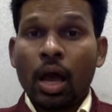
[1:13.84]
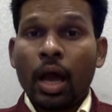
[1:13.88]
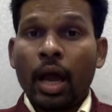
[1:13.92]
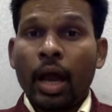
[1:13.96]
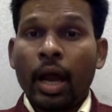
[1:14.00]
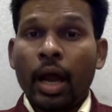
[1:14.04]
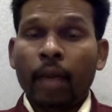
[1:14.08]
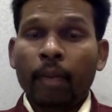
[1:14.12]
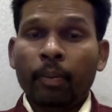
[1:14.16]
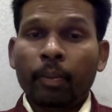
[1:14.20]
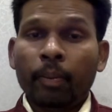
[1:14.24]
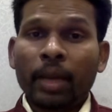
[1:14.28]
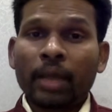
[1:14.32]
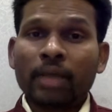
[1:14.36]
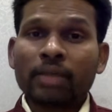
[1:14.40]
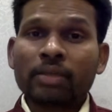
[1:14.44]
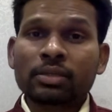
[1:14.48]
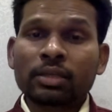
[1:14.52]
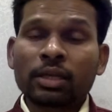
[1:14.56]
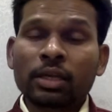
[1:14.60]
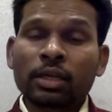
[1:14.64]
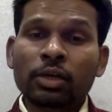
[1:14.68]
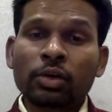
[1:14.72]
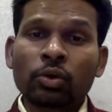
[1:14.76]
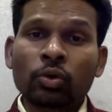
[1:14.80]
And by
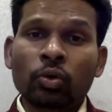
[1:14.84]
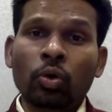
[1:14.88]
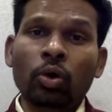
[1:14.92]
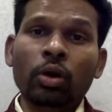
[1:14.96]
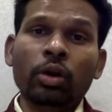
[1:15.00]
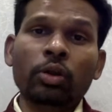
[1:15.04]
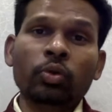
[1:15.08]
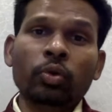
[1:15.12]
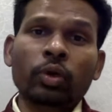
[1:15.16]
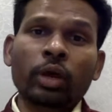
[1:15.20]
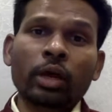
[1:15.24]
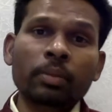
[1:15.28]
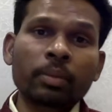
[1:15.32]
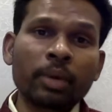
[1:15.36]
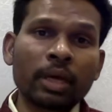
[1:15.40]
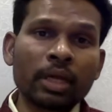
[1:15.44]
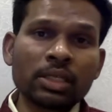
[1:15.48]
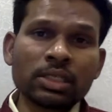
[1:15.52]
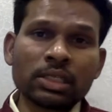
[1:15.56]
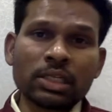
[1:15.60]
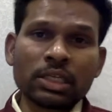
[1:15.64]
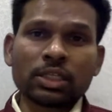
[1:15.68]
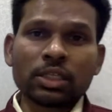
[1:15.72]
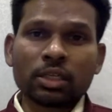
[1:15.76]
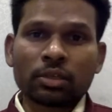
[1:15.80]
selling gold, you can be
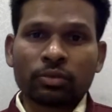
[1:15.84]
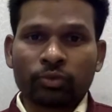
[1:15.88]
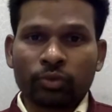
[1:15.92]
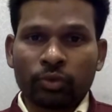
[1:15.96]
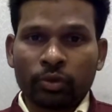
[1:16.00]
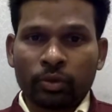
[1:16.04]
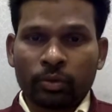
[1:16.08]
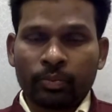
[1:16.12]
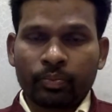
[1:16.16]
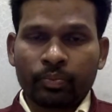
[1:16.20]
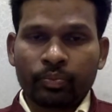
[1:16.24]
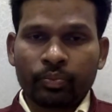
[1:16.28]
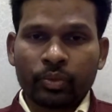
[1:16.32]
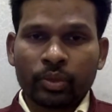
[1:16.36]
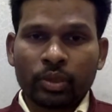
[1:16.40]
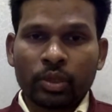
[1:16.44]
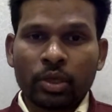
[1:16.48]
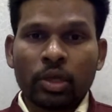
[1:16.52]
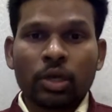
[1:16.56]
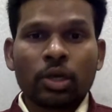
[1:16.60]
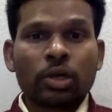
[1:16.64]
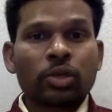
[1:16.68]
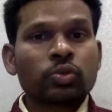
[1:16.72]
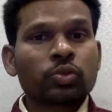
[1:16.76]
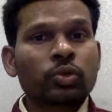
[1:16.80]
unsuccessful.
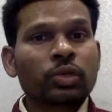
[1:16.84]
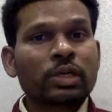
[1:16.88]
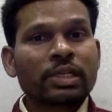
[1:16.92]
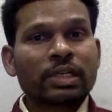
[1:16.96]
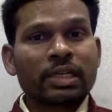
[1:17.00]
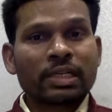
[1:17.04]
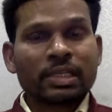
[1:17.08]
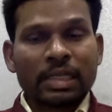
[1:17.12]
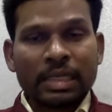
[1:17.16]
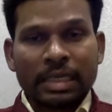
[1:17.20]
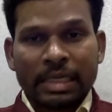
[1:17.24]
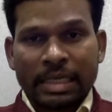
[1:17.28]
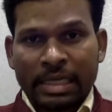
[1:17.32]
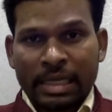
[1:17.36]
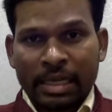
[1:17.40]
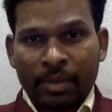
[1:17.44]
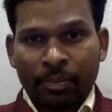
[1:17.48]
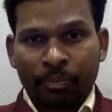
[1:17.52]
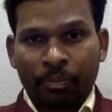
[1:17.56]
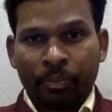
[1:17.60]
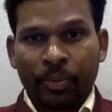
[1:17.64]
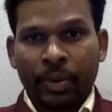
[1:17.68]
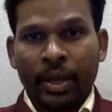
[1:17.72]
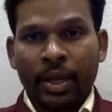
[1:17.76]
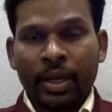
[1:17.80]
So it doesn't
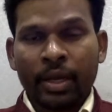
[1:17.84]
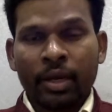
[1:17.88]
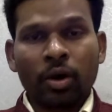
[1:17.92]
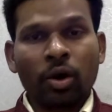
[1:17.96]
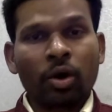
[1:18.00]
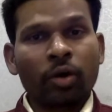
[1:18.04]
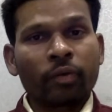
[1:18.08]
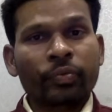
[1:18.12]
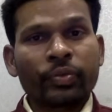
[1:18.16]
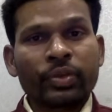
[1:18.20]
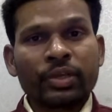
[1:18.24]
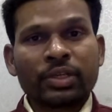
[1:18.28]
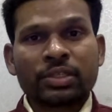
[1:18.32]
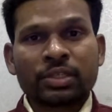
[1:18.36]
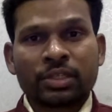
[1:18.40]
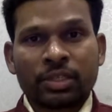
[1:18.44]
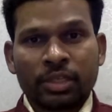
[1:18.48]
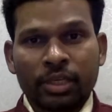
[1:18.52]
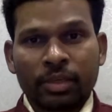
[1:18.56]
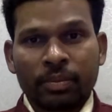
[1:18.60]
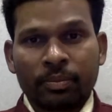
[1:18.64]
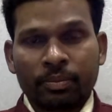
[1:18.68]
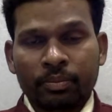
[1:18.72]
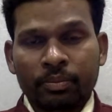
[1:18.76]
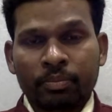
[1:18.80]
depend on the
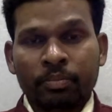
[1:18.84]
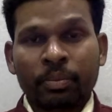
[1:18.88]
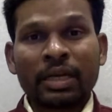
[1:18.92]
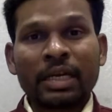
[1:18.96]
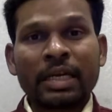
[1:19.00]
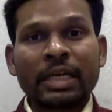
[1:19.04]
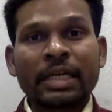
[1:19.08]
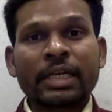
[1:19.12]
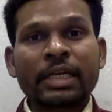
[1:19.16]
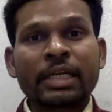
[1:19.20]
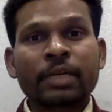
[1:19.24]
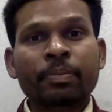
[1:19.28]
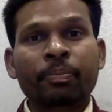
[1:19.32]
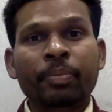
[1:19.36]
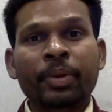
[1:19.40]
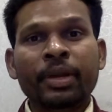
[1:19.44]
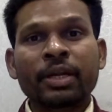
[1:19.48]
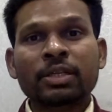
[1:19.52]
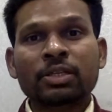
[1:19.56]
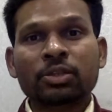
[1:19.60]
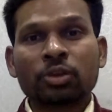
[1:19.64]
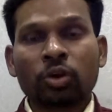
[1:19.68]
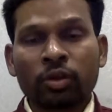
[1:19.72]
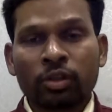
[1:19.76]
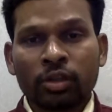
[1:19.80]
stream, but it
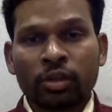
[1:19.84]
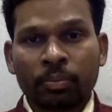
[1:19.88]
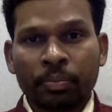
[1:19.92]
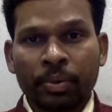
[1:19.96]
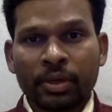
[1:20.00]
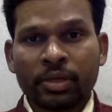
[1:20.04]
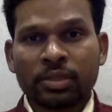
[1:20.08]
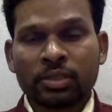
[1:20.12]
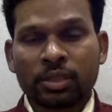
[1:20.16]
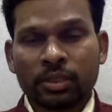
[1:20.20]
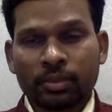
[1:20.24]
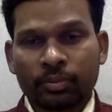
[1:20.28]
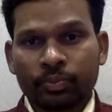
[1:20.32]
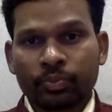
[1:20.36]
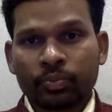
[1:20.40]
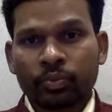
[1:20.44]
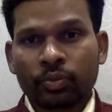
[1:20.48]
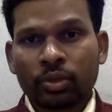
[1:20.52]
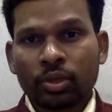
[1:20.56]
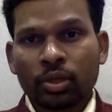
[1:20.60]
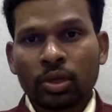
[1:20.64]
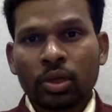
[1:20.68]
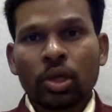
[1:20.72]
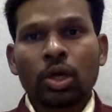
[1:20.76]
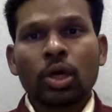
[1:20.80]
depends on the person.
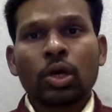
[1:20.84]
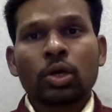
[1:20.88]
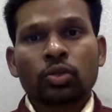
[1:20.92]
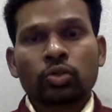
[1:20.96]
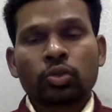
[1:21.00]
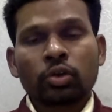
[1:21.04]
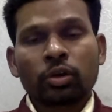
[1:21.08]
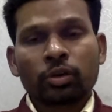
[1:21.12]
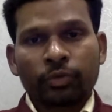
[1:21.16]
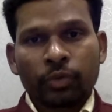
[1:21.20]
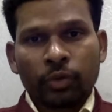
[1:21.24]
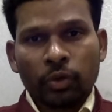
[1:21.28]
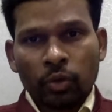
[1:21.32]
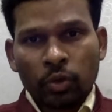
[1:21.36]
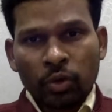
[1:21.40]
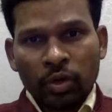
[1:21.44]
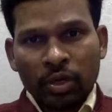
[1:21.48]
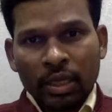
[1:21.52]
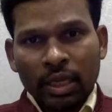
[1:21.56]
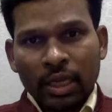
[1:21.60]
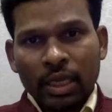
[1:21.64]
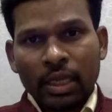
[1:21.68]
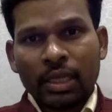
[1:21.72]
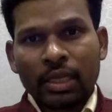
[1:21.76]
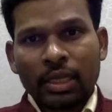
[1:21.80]
So if you
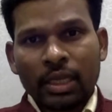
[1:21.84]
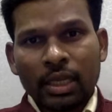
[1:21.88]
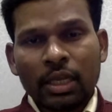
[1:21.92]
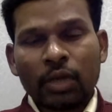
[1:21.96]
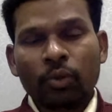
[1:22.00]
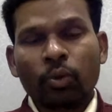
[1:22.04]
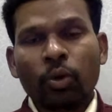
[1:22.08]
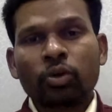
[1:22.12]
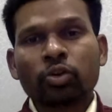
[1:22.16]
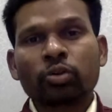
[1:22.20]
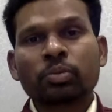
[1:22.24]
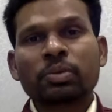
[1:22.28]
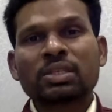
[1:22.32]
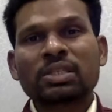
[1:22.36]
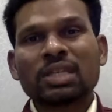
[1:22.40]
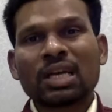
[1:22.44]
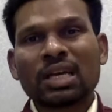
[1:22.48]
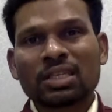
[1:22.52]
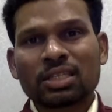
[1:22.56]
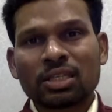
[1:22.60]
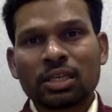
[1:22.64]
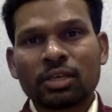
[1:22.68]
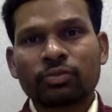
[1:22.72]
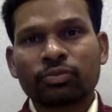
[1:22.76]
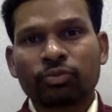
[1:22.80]
really, really want to be
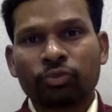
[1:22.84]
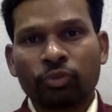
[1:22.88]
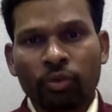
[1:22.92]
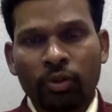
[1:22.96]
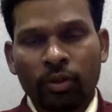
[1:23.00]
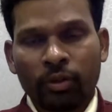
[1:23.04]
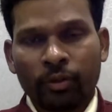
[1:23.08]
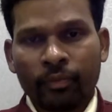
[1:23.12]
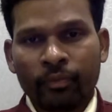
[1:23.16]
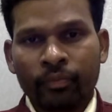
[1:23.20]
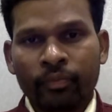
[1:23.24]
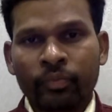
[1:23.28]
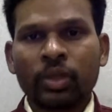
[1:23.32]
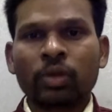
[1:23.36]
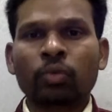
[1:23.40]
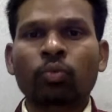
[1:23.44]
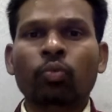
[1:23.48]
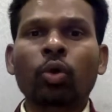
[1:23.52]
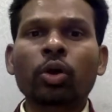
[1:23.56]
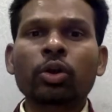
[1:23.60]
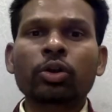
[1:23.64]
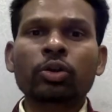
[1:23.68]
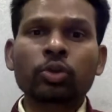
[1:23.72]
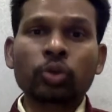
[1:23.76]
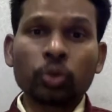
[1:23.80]
successful, then
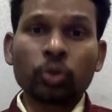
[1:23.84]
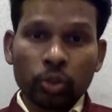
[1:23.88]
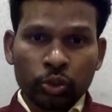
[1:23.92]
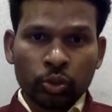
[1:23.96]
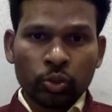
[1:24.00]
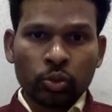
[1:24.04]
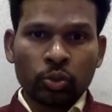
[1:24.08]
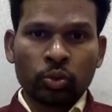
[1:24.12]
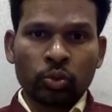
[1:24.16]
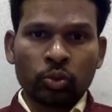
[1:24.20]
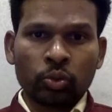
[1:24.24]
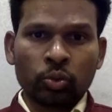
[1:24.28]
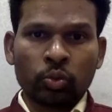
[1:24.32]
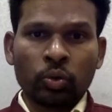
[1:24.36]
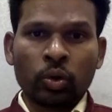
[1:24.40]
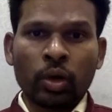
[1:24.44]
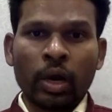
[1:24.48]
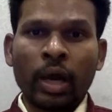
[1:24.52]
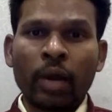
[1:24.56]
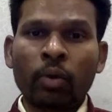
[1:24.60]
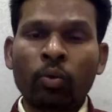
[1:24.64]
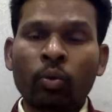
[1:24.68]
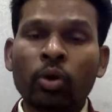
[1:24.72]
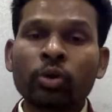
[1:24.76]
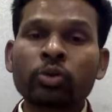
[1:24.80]
what you should do
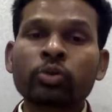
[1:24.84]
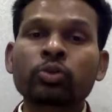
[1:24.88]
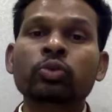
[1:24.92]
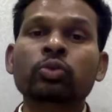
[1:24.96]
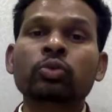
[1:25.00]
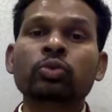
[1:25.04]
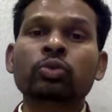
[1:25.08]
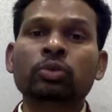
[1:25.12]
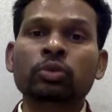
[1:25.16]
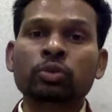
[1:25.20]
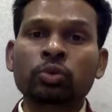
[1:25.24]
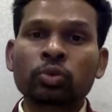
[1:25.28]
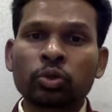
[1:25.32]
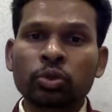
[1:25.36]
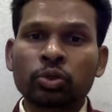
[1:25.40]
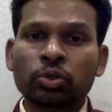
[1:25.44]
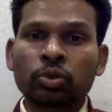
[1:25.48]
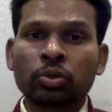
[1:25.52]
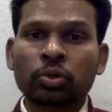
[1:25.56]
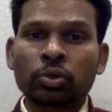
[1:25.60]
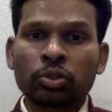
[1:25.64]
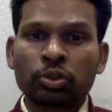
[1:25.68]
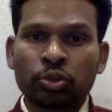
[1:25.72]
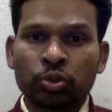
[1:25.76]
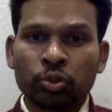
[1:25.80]
and what you
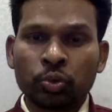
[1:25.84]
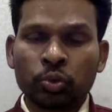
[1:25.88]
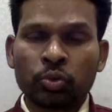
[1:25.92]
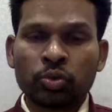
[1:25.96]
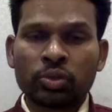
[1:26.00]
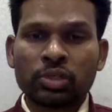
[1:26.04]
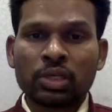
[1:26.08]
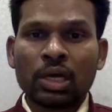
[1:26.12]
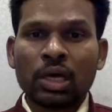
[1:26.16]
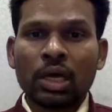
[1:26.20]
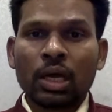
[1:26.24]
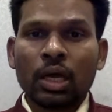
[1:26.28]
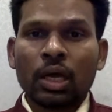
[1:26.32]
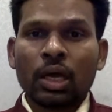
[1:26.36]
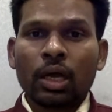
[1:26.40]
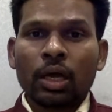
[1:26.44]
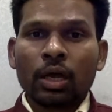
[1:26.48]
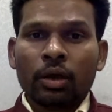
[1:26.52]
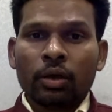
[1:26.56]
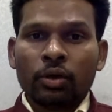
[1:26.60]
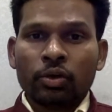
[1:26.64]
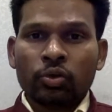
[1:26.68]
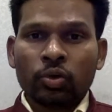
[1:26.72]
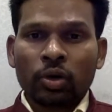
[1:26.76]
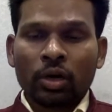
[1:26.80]
should choose
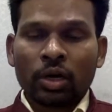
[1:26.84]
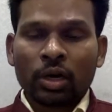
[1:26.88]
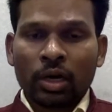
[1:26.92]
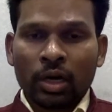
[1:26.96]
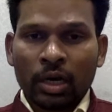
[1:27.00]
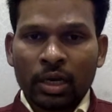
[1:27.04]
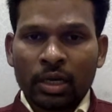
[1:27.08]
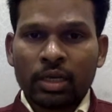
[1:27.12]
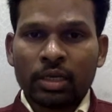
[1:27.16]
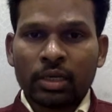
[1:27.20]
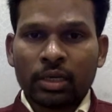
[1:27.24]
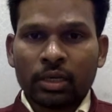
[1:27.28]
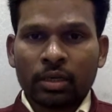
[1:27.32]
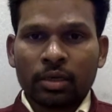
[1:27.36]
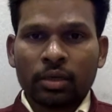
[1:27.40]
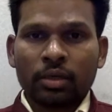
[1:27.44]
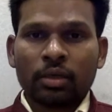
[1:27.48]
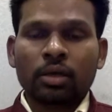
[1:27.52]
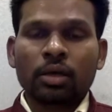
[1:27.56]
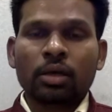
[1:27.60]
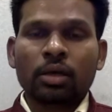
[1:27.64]
your career